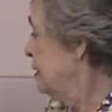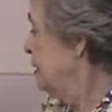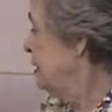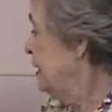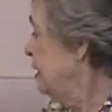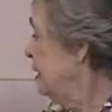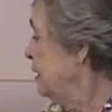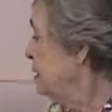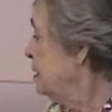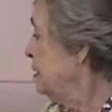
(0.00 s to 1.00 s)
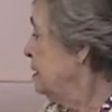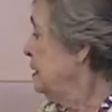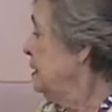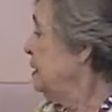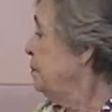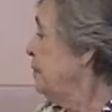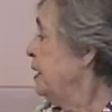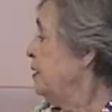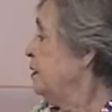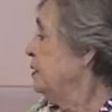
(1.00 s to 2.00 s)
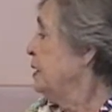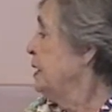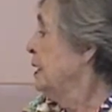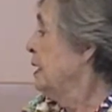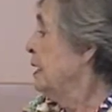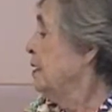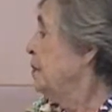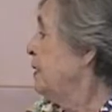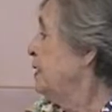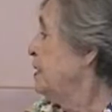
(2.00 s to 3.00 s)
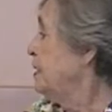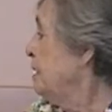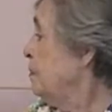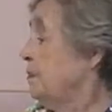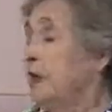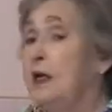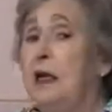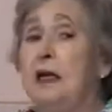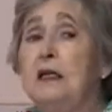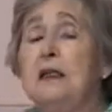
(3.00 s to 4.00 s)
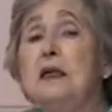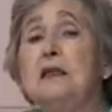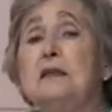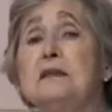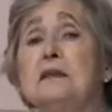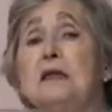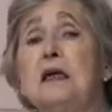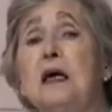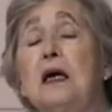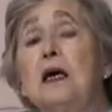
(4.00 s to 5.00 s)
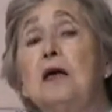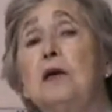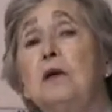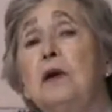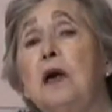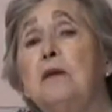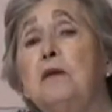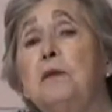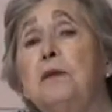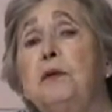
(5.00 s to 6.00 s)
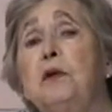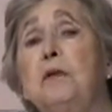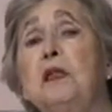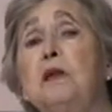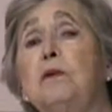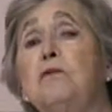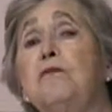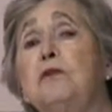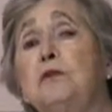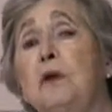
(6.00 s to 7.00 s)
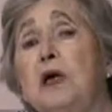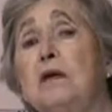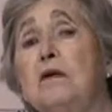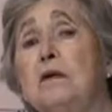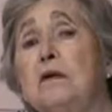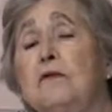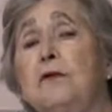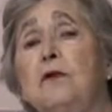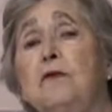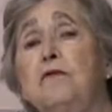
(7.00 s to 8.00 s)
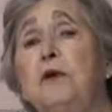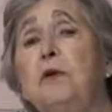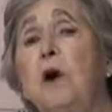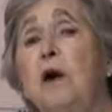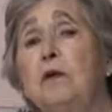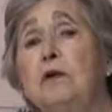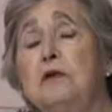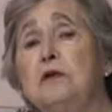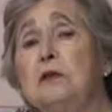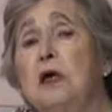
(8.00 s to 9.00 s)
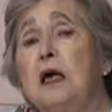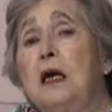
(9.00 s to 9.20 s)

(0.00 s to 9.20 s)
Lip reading: Then they get a little bigger. And by the time they're like this, you have to put them in the refrigerator for a few hours